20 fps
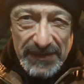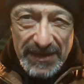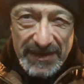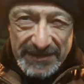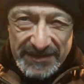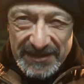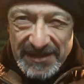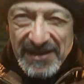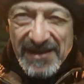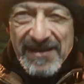
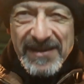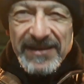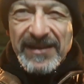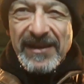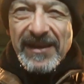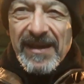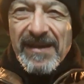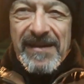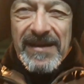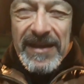It's kind of
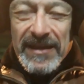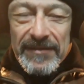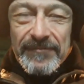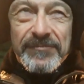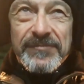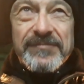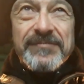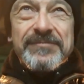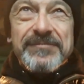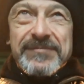
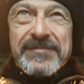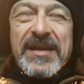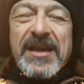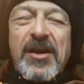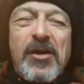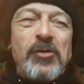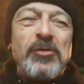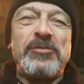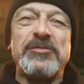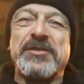like the
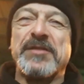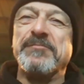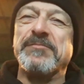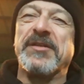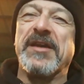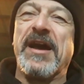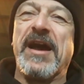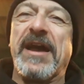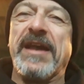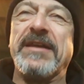olden
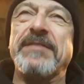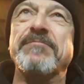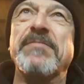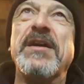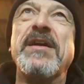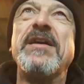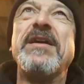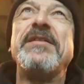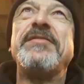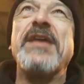days.
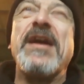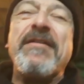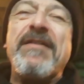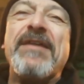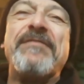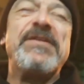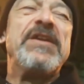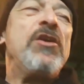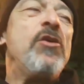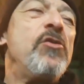They're
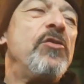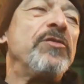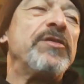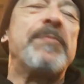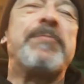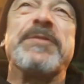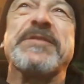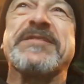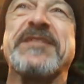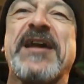having all the
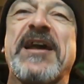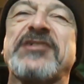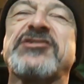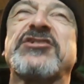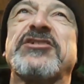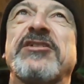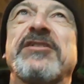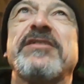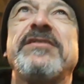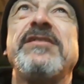
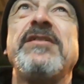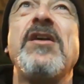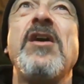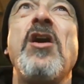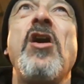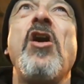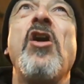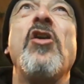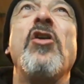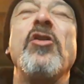possession,
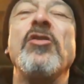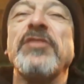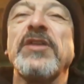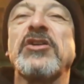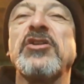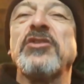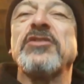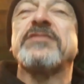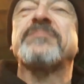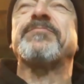all the
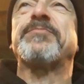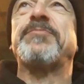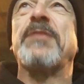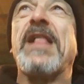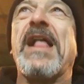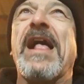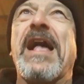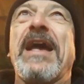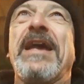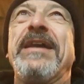good
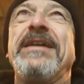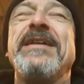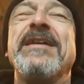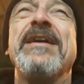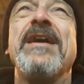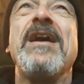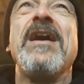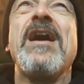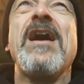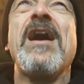play,
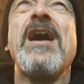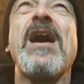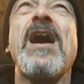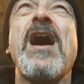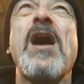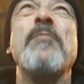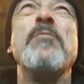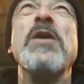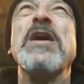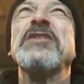
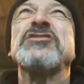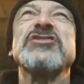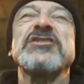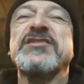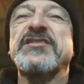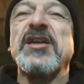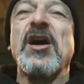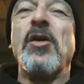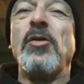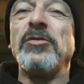and we're
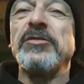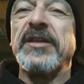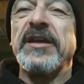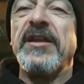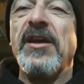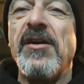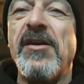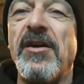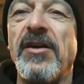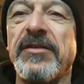just holding
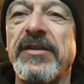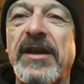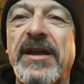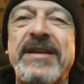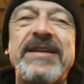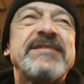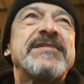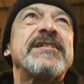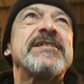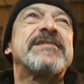on, and
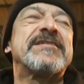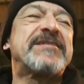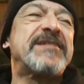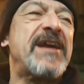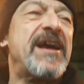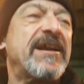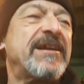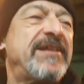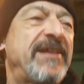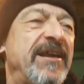it's
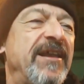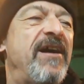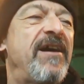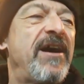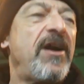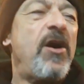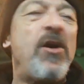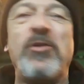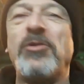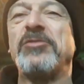exactly
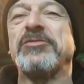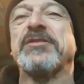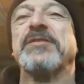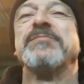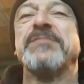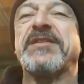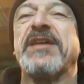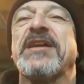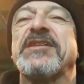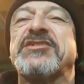like olden,
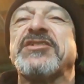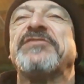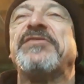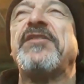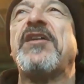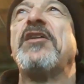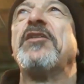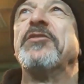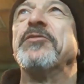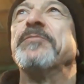deja
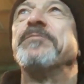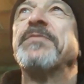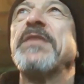vu.